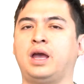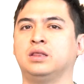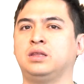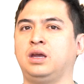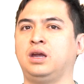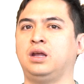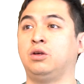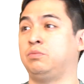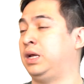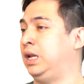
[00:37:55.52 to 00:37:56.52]
And
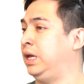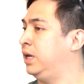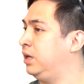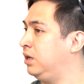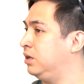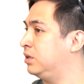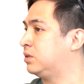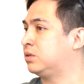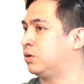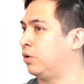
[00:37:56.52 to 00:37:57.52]
then on my LinkedIn,
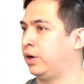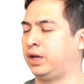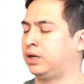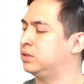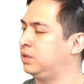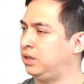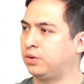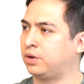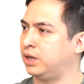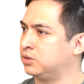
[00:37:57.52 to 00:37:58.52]
it's Jorge
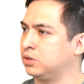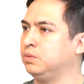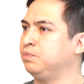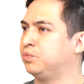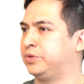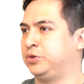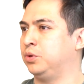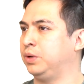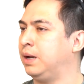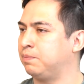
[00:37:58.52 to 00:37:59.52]
Castillo Castro.
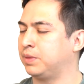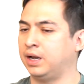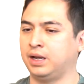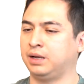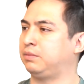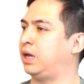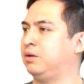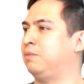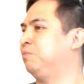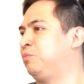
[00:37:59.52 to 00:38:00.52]
So and
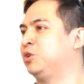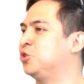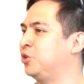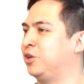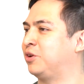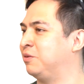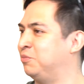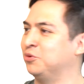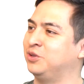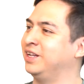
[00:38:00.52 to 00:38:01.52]
I'm pretty sure that you can
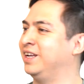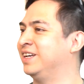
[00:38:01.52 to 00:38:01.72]
put the